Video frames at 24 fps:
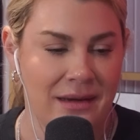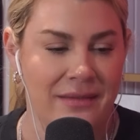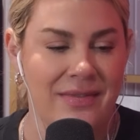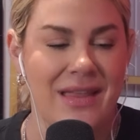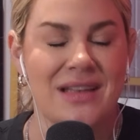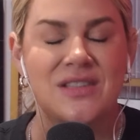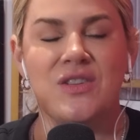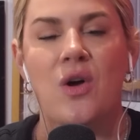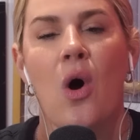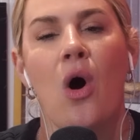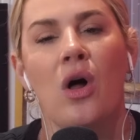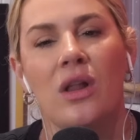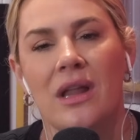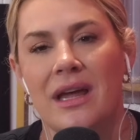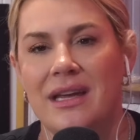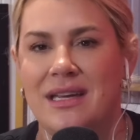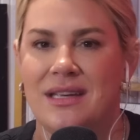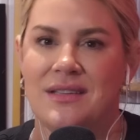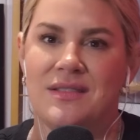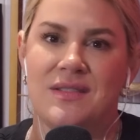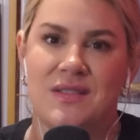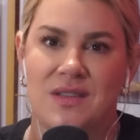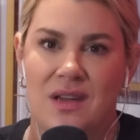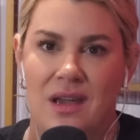That's all I
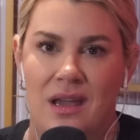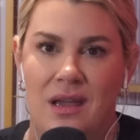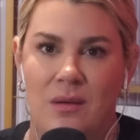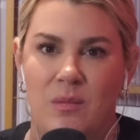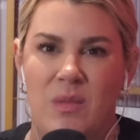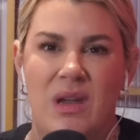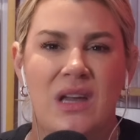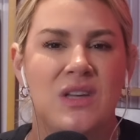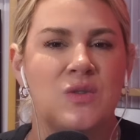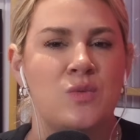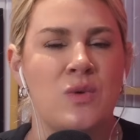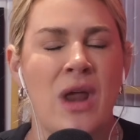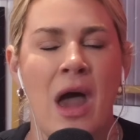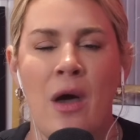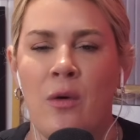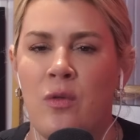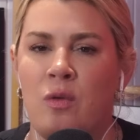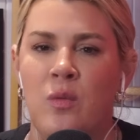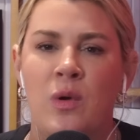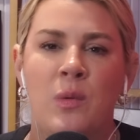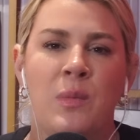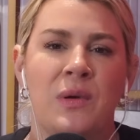can sing, because now that